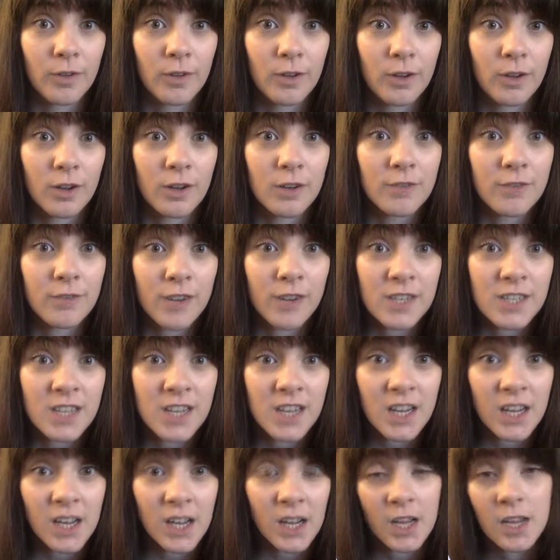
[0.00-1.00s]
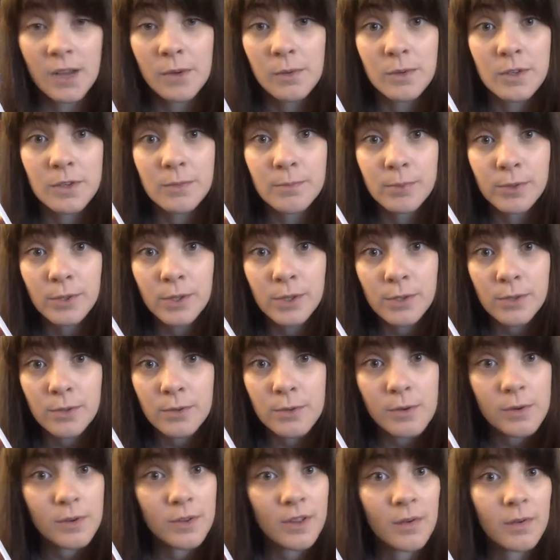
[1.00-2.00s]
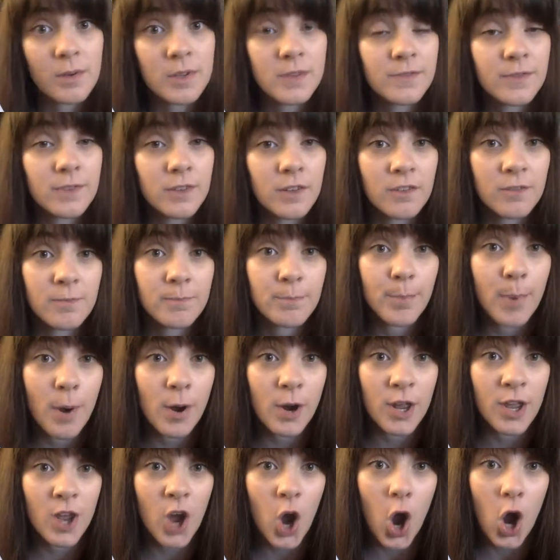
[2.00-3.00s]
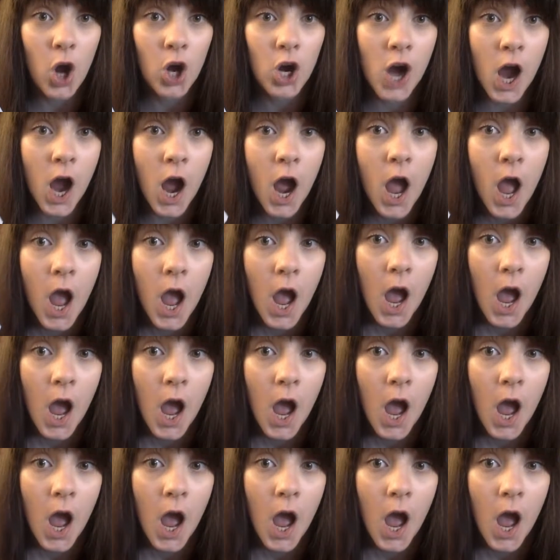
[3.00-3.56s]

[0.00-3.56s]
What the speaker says: confronting, it was brutal, it was full of body horror.